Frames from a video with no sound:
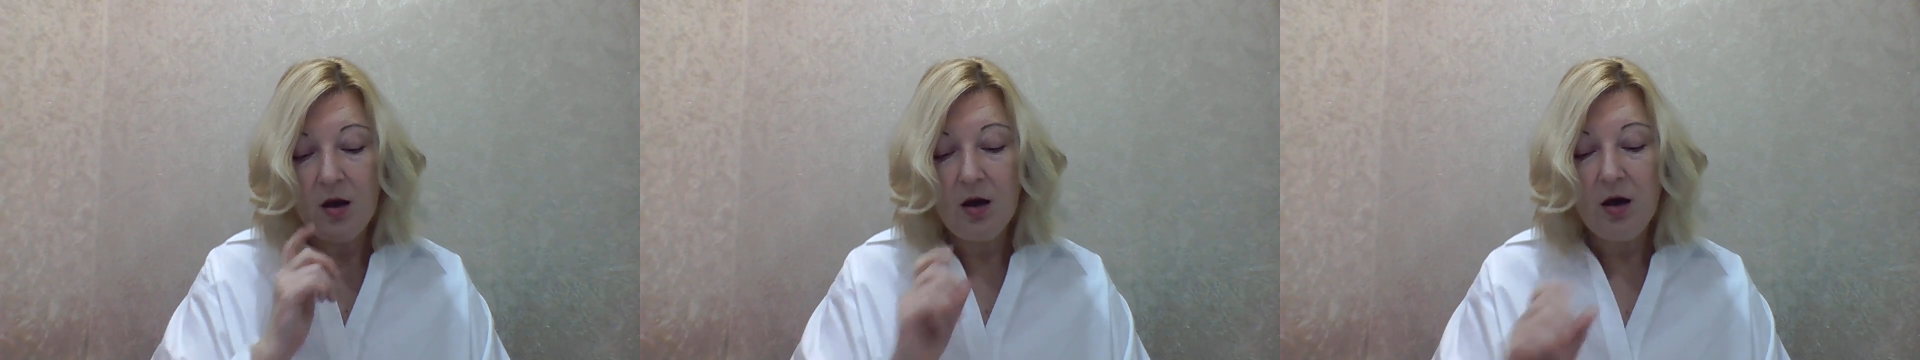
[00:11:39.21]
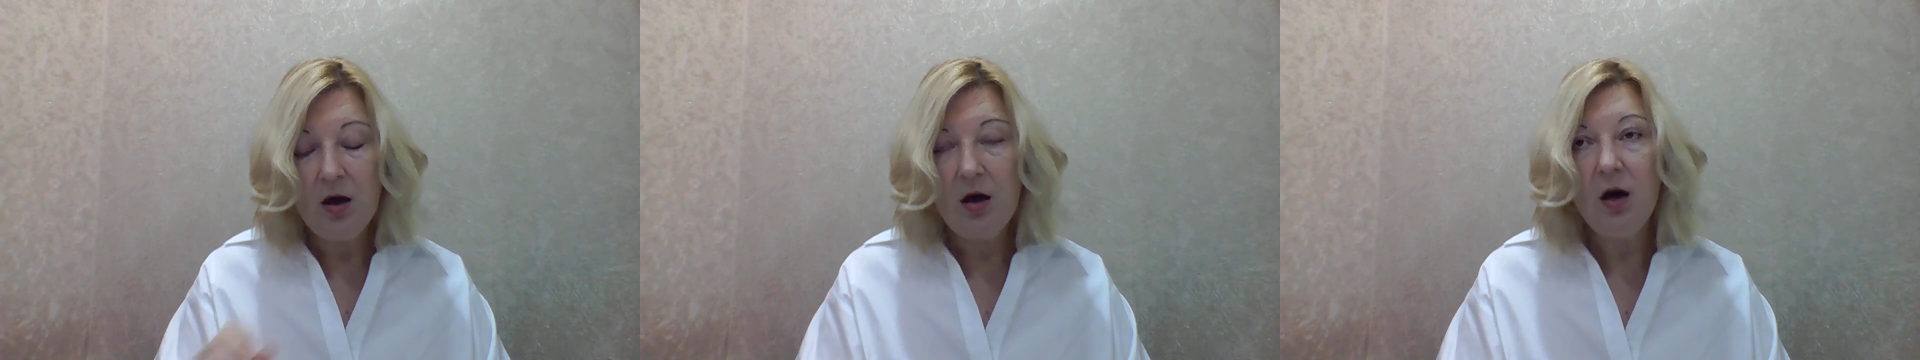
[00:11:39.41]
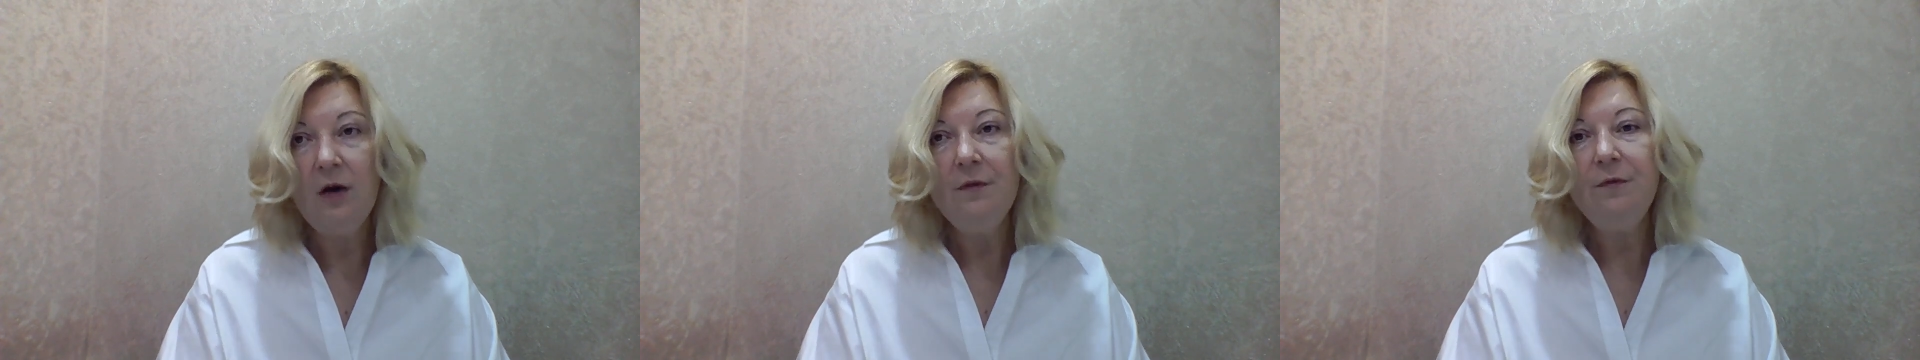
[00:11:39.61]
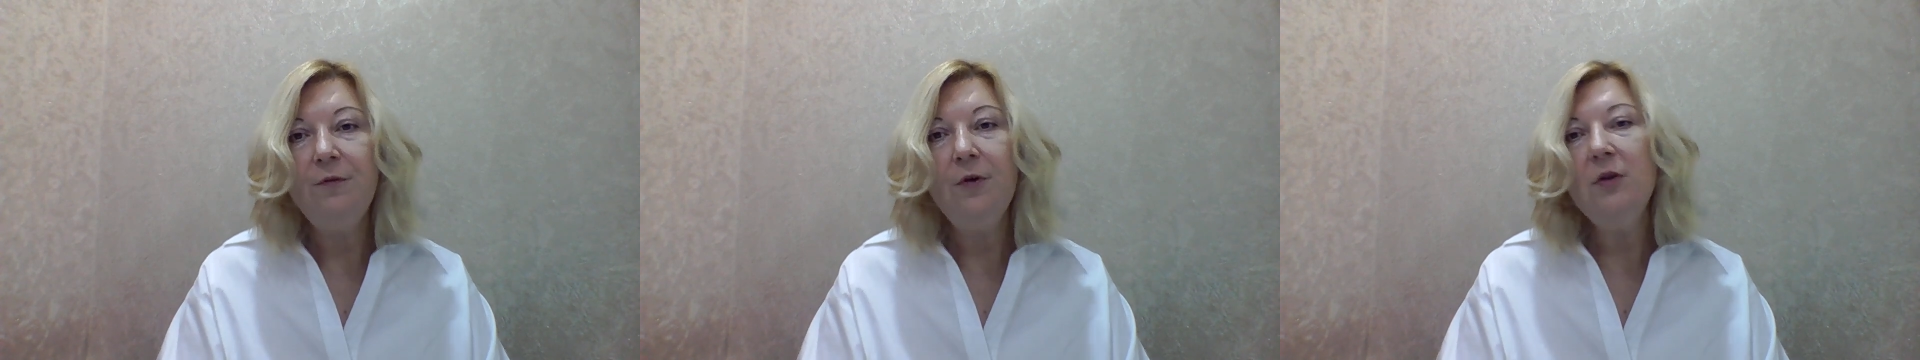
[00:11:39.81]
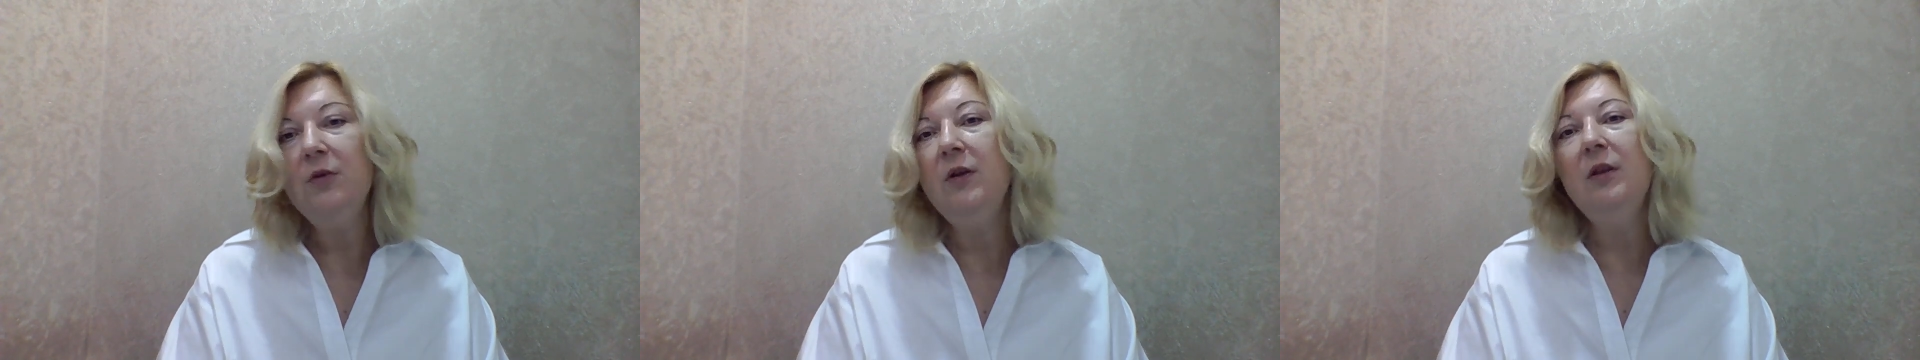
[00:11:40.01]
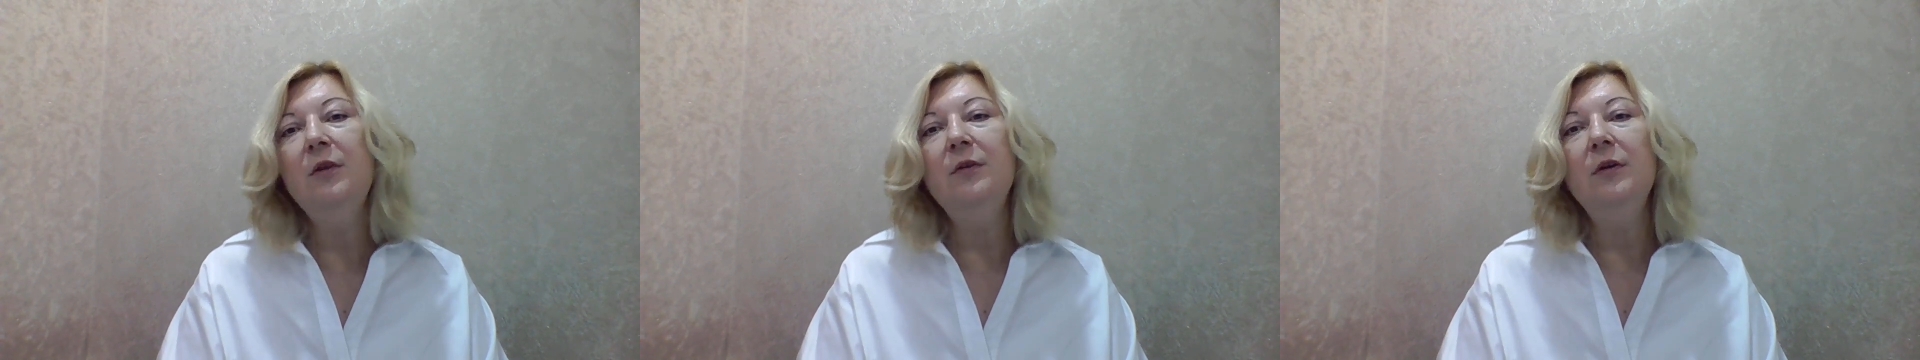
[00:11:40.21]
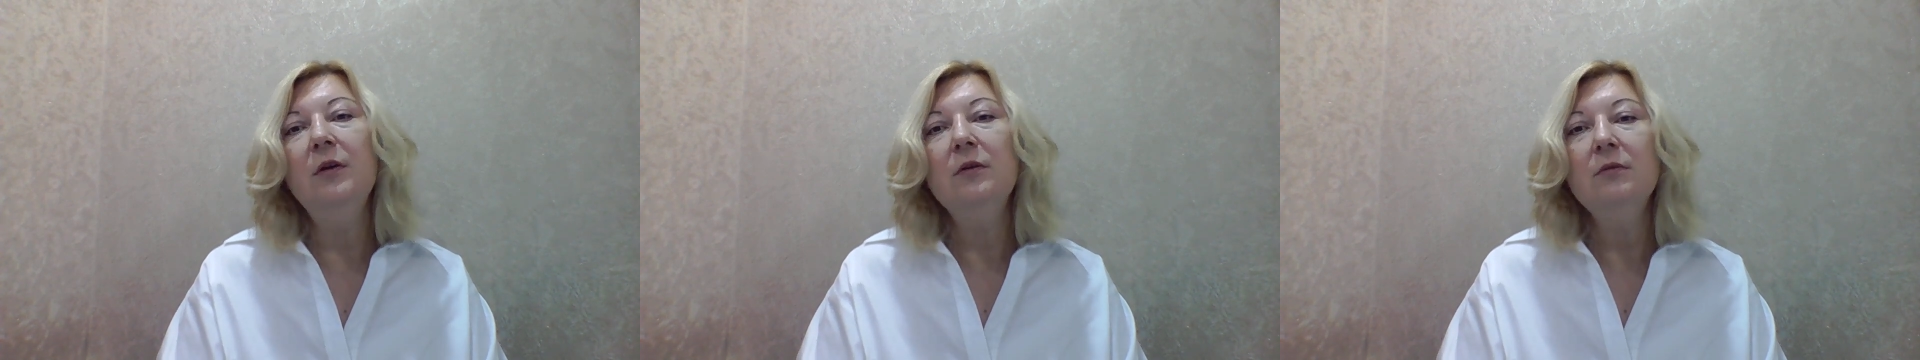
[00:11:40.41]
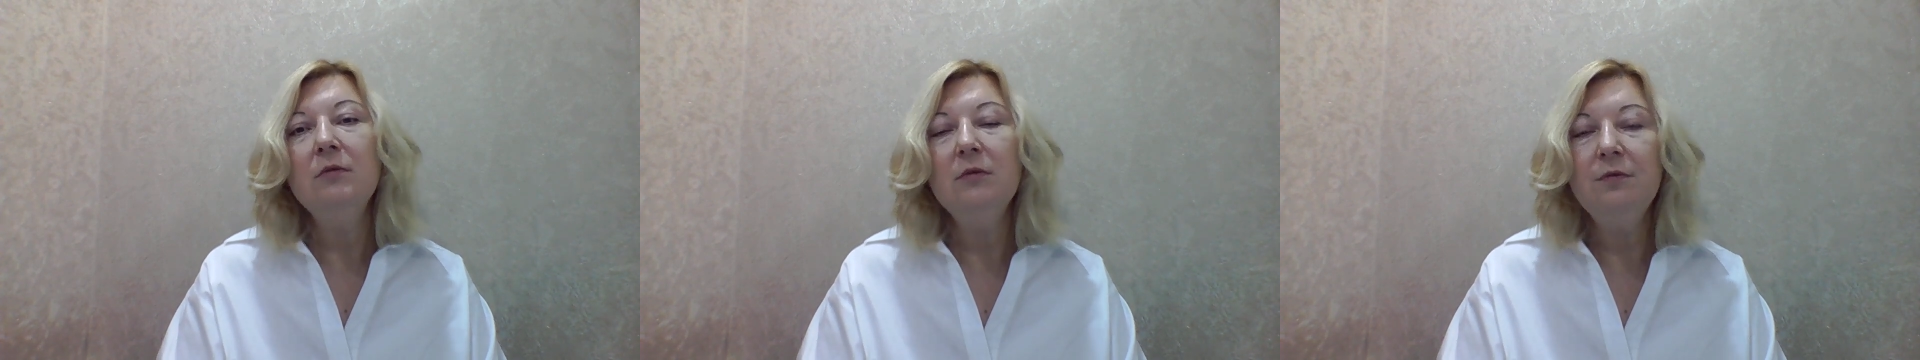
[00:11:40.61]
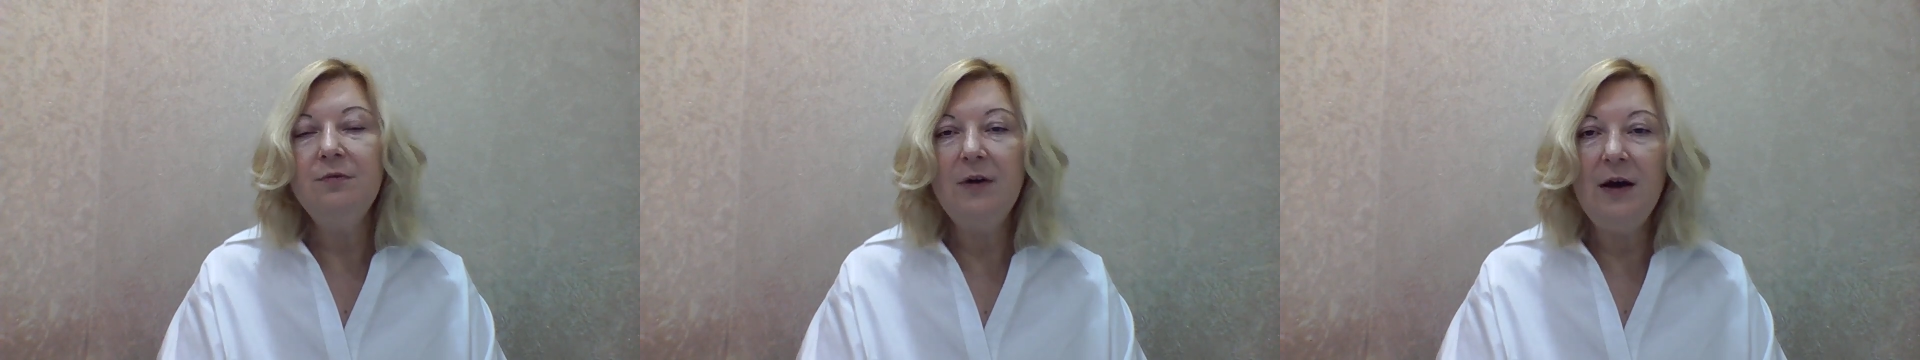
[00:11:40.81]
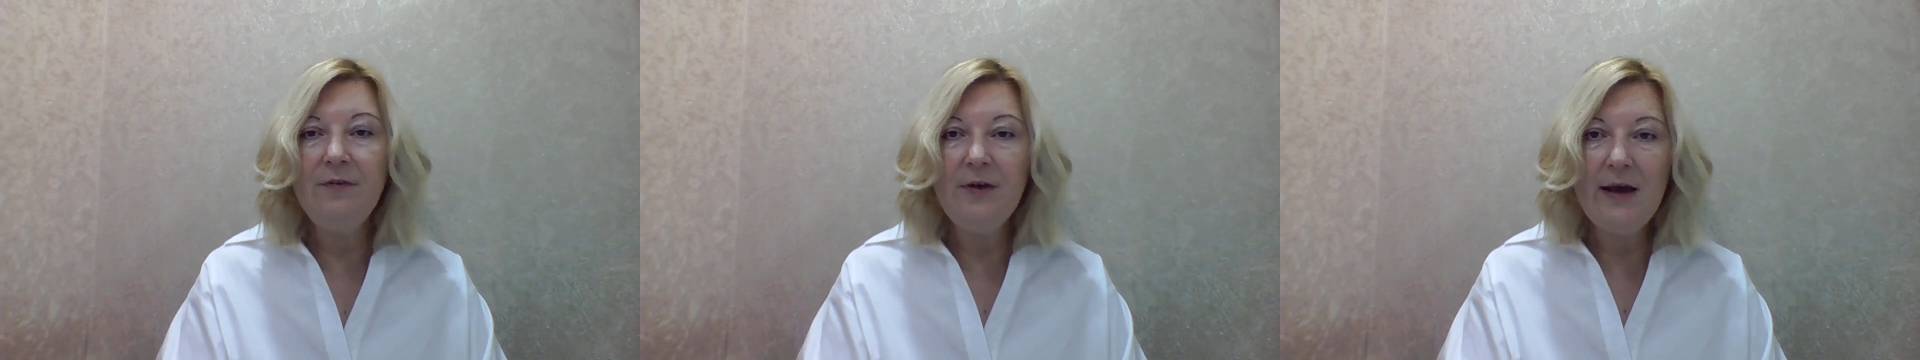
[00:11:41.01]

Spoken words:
Following the 5